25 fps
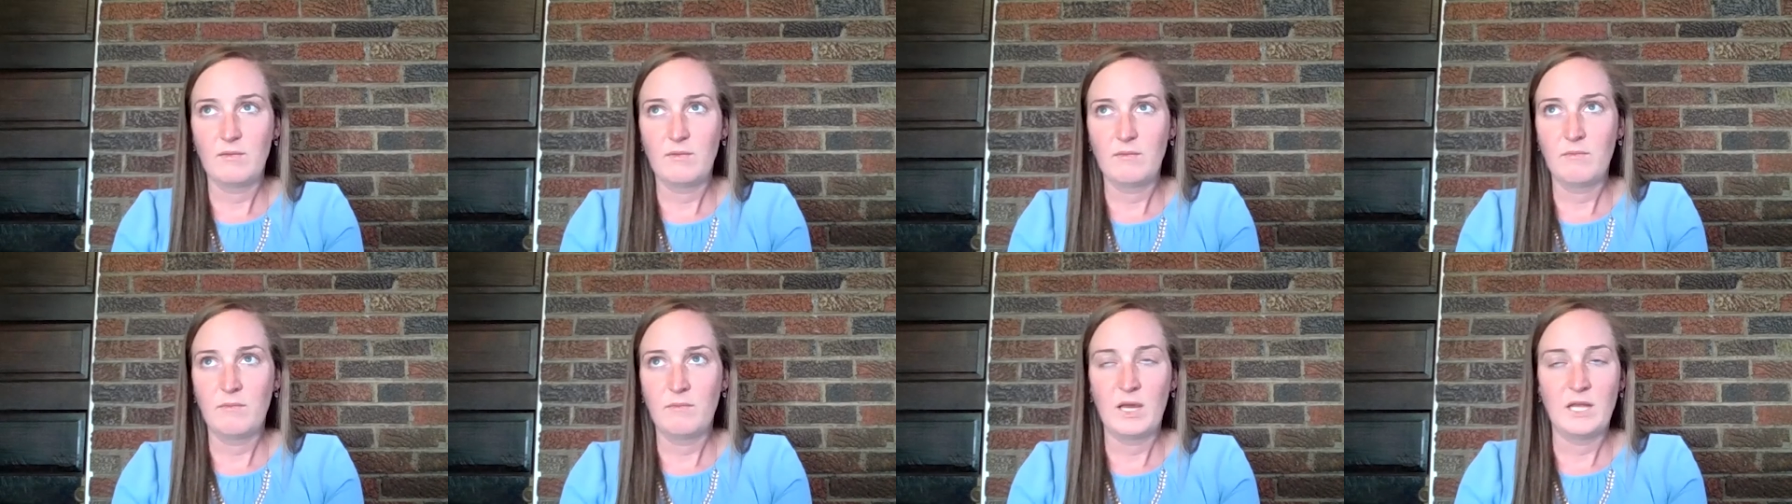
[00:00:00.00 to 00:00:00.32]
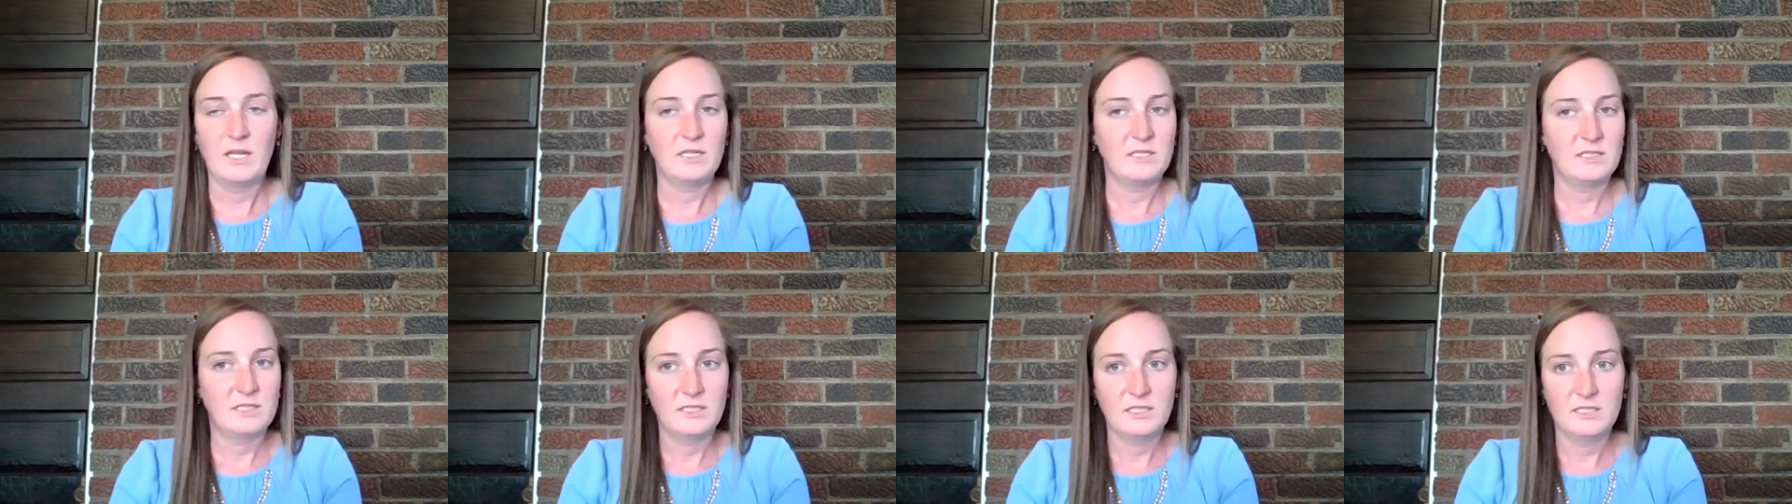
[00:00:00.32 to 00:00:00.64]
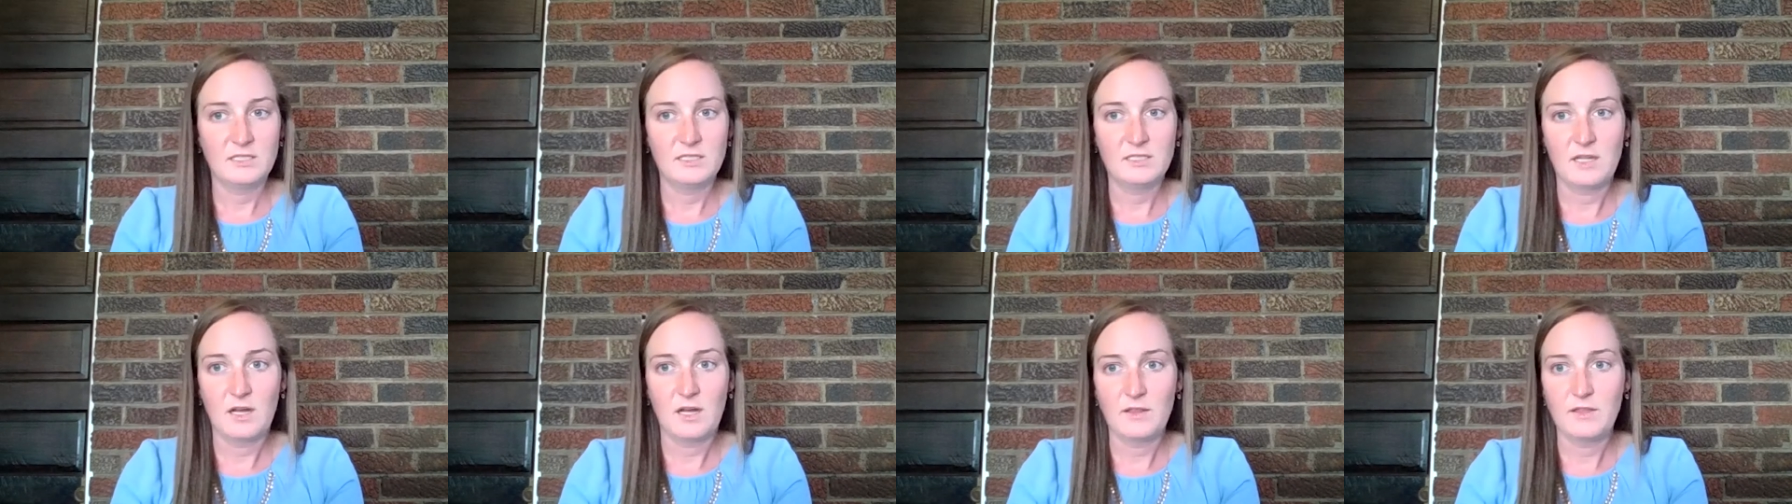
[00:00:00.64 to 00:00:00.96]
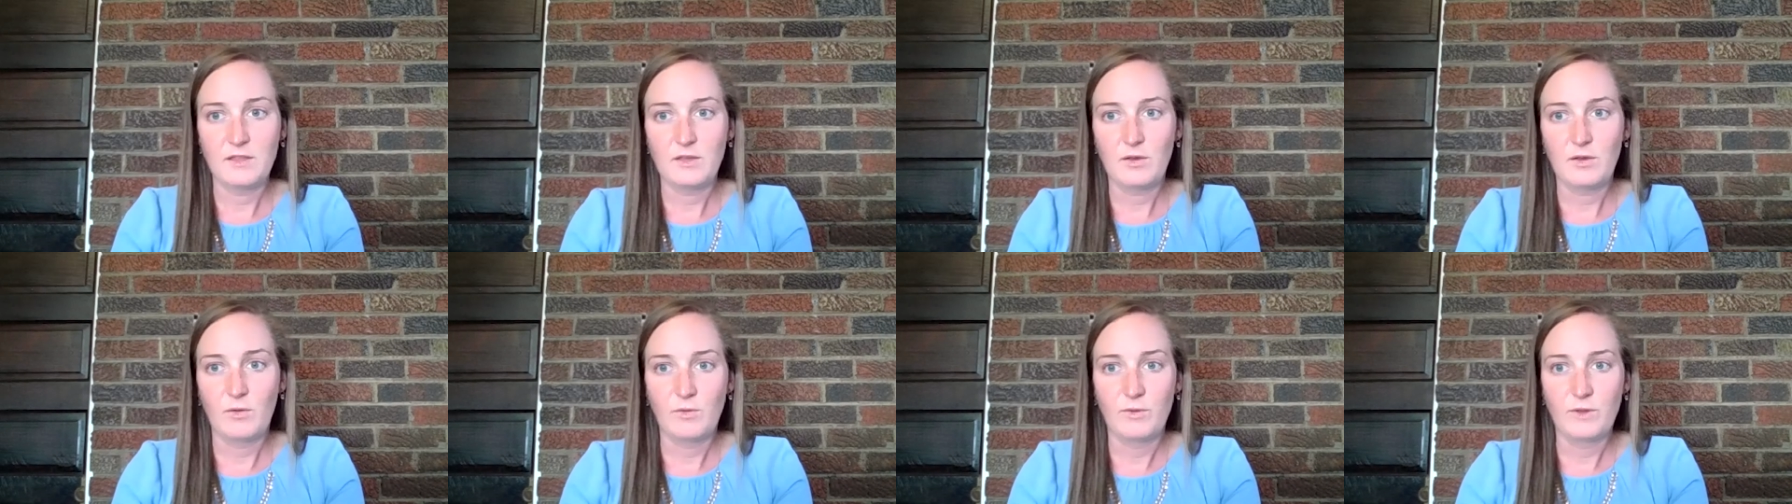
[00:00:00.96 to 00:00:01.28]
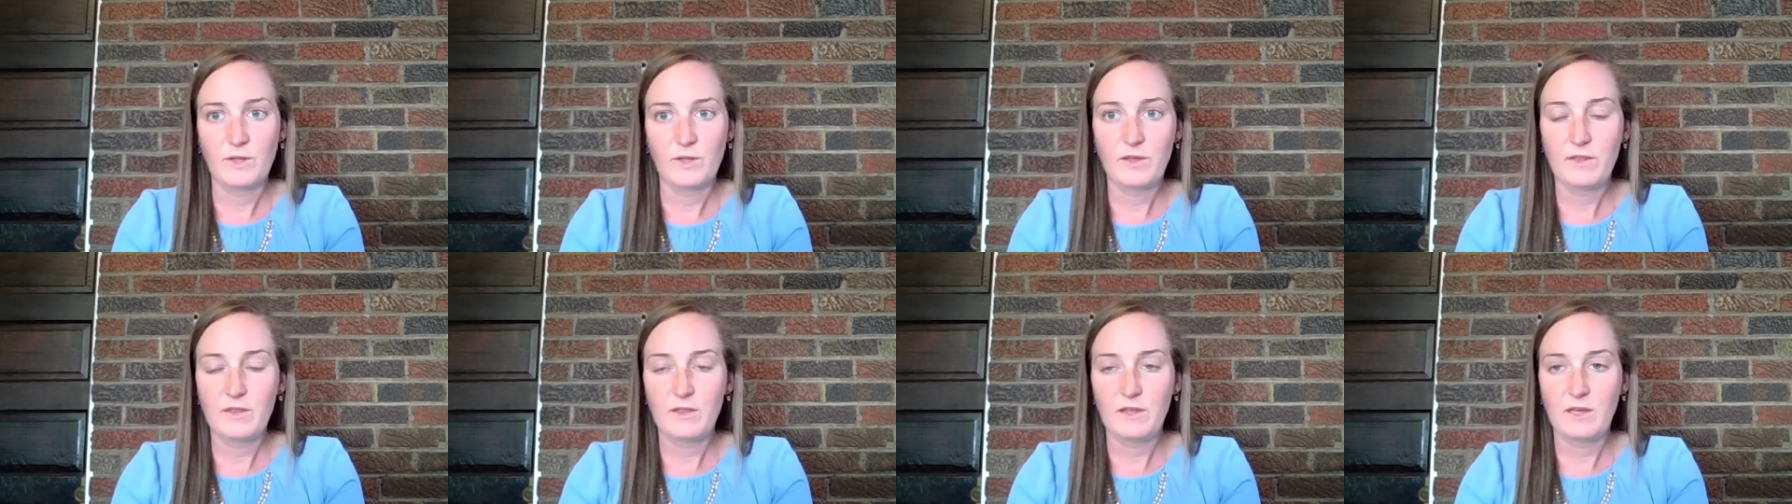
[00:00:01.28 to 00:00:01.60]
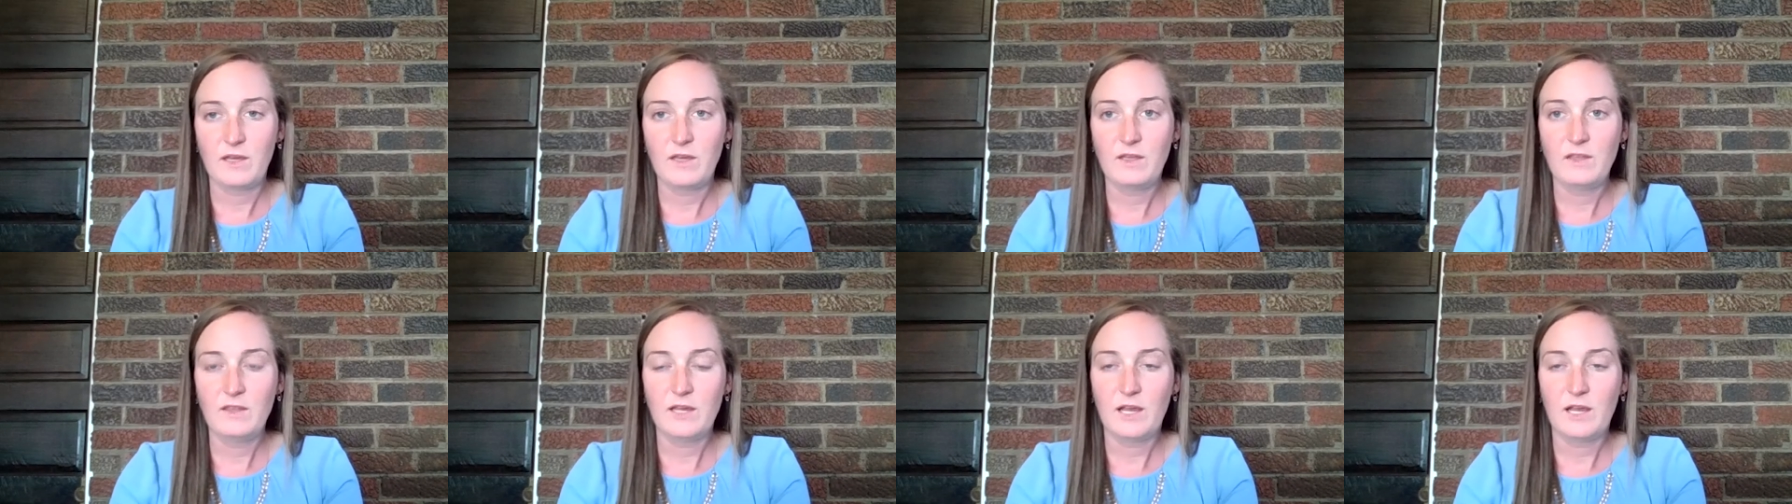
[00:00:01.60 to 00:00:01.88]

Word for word: medicine is not the only thing